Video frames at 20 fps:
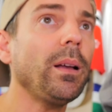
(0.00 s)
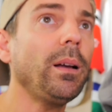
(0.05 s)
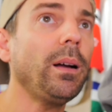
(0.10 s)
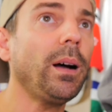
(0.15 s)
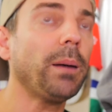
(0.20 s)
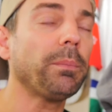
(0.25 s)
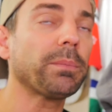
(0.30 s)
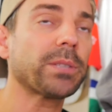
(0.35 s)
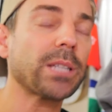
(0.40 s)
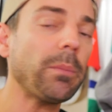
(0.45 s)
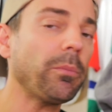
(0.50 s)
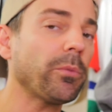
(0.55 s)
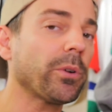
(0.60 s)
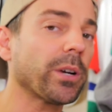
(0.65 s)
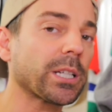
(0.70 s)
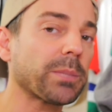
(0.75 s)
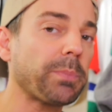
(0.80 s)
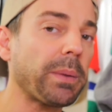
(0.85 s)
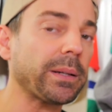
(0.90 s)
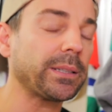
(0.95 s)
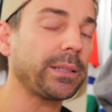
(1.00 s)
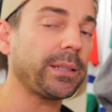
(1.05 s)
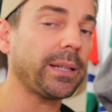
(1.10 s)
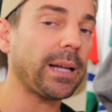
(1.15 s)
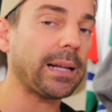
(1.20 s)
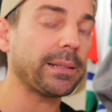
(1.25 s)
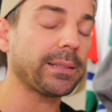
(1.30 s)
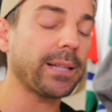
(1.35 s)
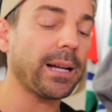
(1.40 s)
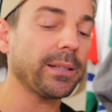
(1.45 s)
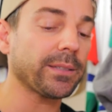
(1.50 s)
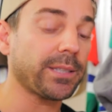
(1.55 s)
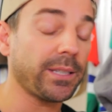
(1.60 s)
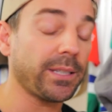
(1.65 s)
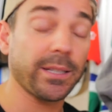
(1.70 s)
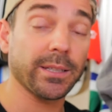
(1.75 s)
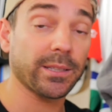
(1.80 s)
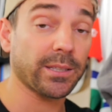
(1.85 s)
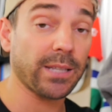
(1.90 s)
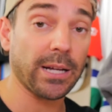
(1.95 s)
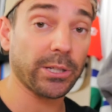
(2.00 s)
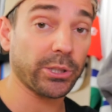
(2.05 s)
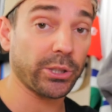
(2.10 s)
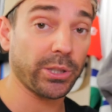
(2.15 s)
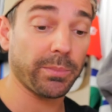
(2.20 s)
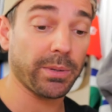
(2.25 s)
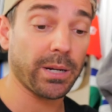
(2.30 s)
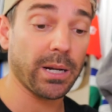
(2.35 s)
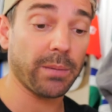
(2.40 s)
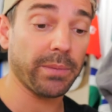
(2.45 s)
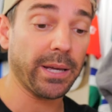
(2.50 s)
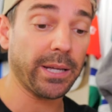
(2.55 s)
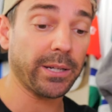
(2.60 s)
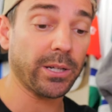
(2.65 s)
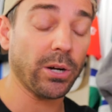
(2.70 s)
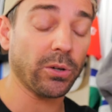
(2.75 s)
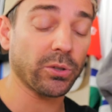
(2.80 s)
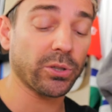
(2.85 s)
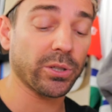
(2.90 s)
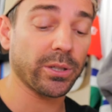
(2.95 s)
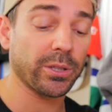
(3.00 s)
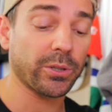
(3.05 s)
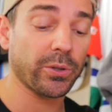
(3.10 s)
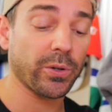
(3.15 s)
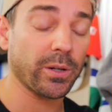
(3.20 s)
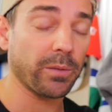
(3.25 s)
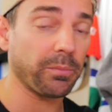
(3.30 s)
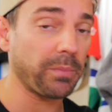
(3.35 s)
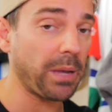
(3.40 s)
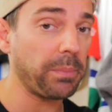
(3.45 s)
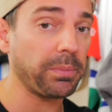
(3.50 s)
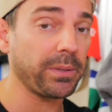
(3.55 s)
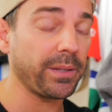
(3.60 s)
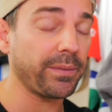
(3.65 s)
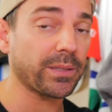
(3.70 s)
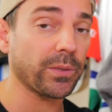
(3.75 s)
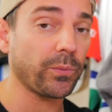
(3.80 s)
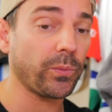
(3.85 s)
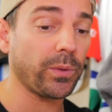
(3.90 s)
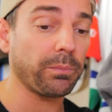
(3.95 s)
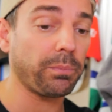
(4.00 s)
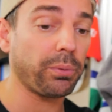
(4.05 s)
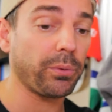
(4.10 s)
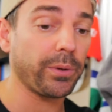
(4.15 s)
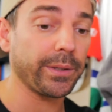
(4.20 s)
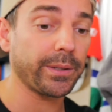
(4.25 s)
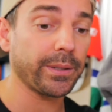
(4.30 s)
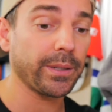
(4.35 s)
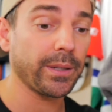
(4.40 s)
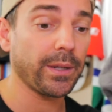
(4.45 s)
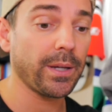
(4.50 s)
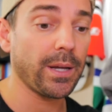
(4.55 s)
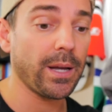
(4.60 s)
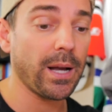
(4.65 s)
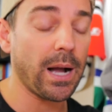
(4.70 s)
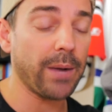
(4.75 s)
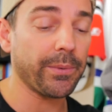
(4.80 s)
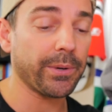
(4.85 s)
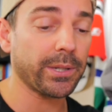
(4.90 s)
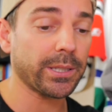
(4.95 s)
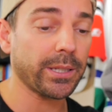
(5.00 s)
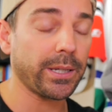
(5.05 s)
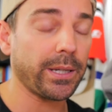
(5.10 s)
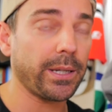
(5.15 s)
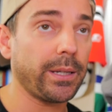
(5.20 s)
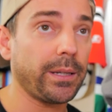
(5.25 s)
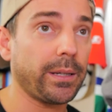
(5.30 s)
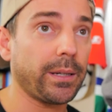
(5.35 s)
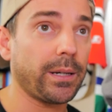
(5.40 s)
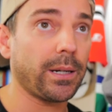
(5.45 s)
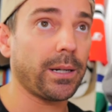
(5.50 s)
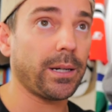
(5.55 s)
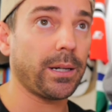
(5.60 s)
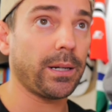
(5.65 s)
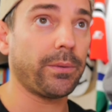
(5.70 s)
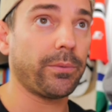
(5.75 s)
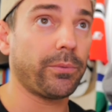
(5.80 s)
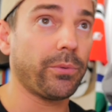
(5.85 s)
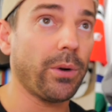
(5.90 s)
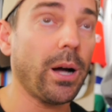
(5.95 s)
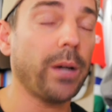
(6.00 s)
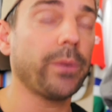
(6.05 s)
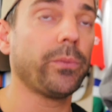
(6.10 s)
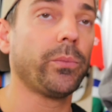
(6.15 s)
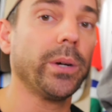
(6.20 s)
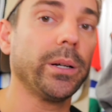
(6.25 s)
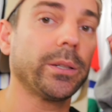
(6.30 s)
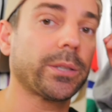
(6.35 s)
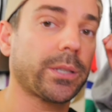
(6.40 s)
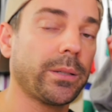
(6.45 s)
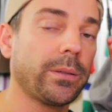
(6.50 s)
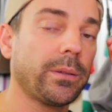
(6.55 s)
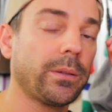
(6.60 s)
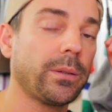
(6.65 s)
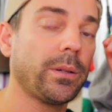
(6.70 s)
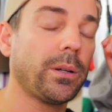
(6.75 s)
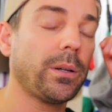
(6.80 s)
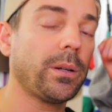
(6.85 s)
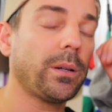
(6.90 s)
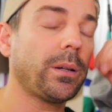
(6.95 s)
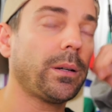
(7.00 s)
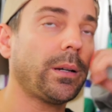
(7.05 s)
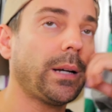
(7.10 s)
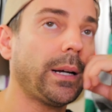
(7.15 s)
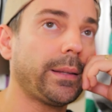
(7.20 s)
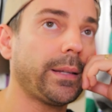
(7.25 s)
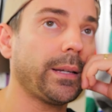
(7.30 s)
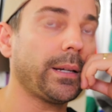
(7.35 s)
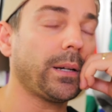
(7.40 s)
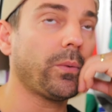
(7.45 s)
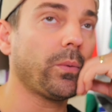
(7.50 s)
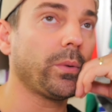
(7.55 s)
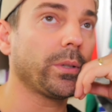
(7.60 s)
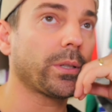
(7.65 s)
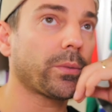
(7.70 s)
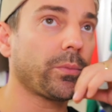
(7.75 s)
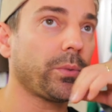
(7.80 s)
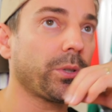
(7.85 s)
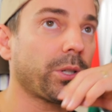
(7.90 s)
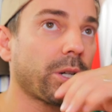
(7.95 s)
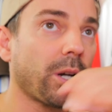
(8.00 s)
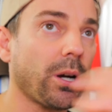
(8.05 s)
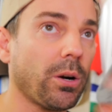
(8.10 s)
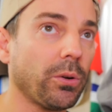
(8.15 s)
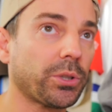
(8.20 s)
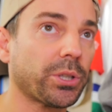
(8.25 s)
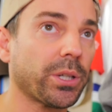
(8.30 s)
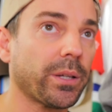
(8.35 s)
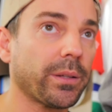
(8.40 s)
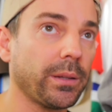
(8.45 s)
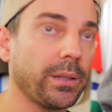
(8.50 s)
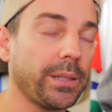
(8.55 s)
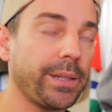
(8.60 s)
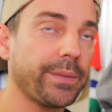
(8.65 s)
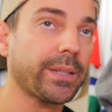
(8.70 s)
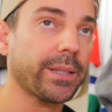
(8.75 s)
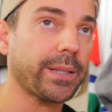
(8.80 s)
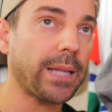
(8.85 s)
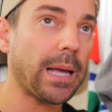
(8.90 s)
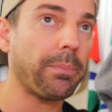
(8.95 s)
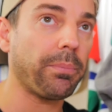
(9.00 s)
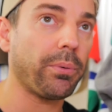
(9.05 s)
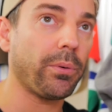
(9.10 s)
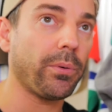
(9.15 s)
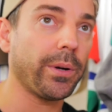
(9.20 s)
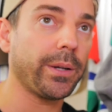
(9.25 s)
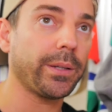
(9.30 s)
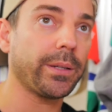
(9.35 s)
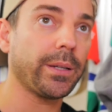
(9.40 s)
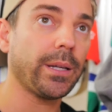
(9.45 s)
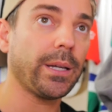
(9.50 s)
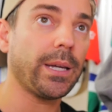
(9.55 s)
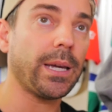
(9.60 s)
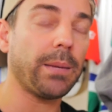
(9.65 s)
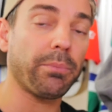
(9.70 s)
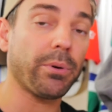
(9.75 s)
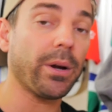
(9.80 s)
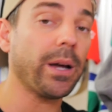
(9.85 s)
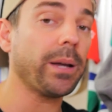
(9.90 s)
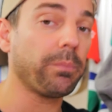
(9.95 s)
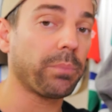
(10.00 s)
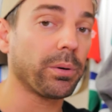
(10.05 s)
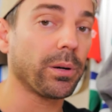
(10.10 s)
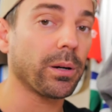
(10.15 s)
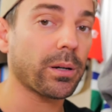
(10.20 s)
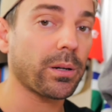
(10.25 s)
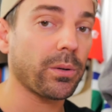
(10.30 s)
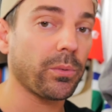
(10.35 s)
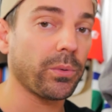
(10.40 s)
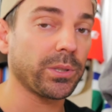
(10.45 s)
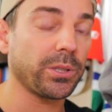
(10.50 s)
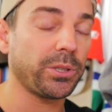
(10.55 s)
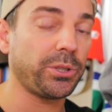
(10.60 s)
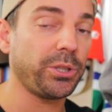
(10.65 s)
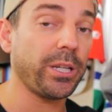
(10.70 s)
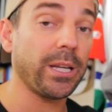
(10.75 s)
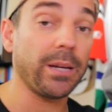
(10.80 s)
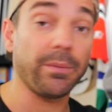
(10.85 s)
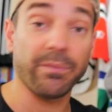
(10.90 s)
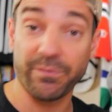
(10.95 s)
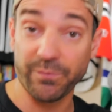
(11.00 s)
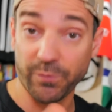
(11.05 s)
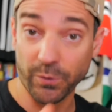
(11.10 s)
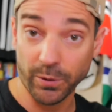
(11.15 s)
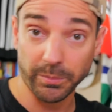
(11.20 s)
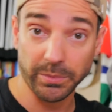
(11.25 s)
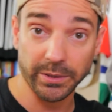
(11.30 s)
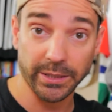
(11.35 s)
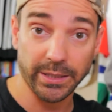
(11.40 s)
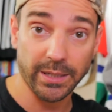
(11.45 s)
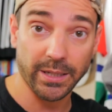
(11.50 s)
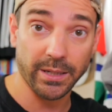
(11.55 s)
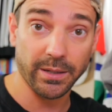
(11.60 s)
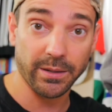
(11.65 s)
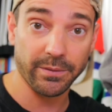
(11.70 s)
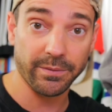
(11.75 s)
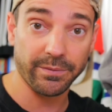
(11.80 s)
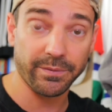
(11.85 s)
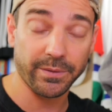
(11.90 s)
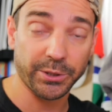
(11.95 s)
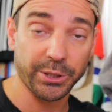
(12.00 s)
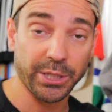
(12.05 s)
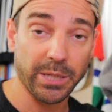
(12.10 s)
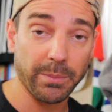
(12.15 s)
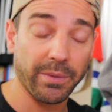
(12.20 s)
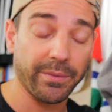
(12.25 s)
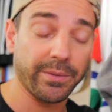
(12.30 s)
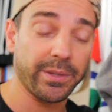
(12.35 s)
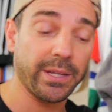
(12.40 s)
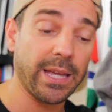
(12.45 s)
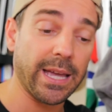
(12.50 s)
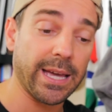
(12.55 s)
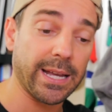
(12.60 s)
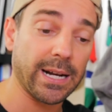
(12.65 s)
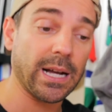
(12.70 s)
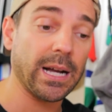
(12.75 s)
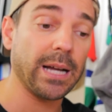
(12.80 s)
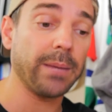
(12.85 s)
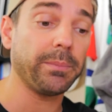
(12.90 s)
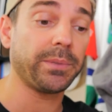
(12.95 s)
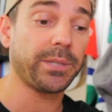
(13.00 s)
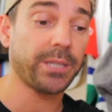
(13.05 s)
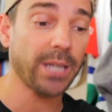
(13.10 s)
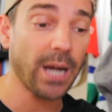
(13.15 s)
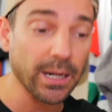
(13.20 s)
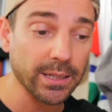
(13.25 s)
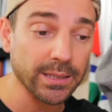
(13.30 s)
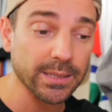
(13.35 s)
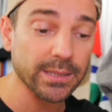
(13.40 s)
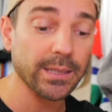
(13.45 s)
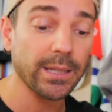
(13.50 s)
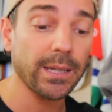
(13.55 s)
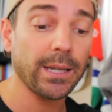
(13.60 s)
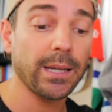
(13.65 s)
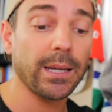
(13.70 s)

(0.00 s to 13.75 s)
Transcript: um, some were expecting uh, Dallas Eakins actually to become head coach of the Toronto Maple Leafs at one point. I want to say uh, Ron Wilson, I think, was was coach of the Leafs at that point, and Brian Burke was a GM, formerly of GM of the Anaheim Ducks